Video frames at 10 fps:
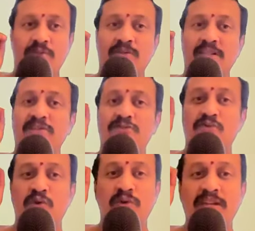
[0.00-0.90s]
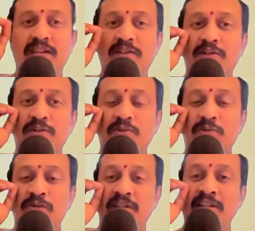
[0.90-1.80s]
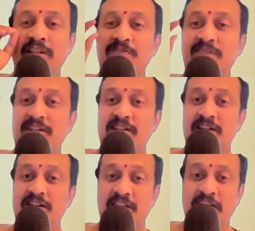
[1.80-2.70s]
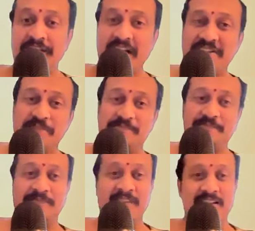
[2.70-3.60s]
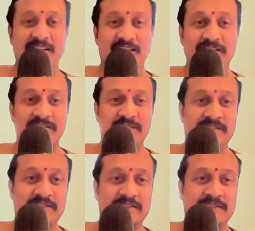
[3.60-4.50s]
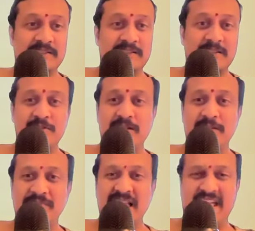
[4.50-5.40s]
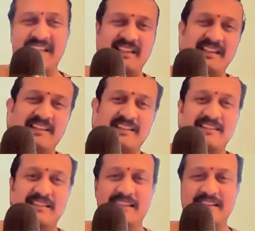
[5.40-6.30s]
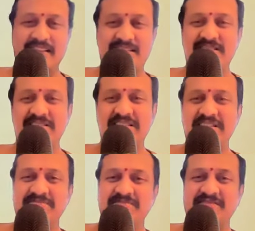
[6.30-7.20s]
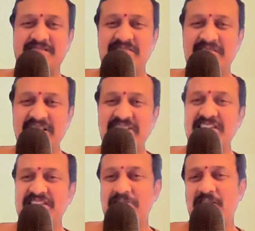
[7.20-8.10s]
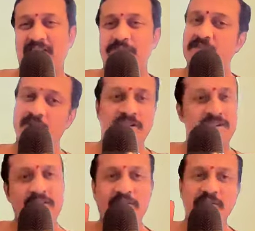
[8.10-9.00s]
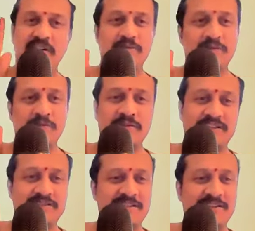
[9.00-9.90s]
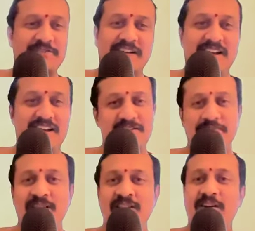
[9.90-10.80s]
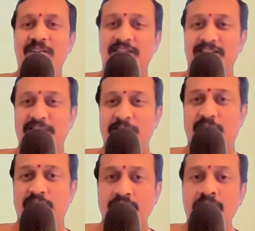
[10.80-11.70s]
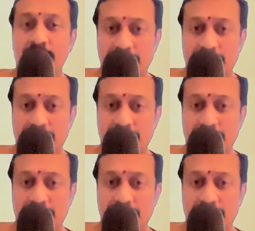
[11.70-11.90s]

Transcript: So there is no need to give that kataksham, that usually, that is only Tantra Margam. No, you don't have to do such kind of kataksham on Tantra Margam.